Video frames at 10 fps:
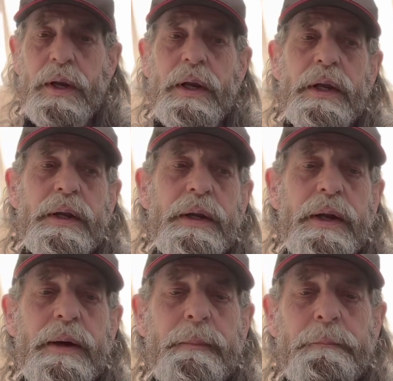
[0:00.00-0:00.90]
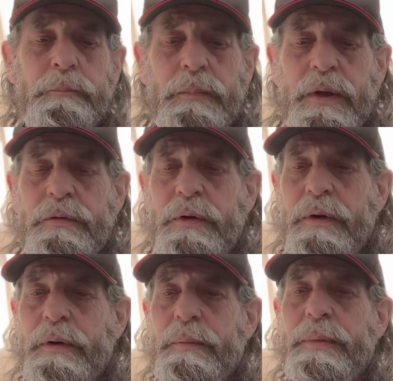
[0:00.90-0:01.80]
and um, I said,
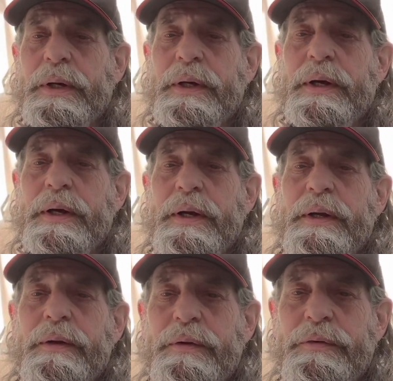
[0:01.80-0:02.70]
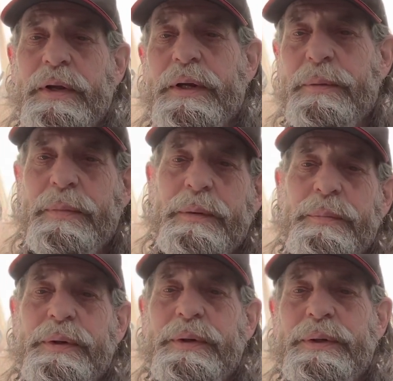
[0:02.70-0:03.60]
Oh my God, it looks like it might
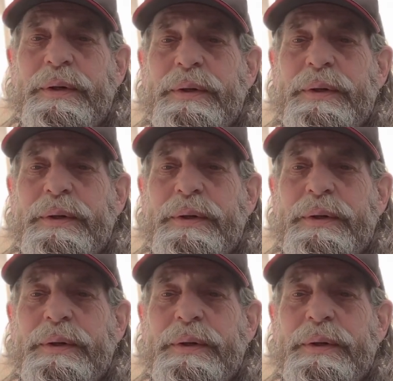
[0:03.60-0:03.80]
be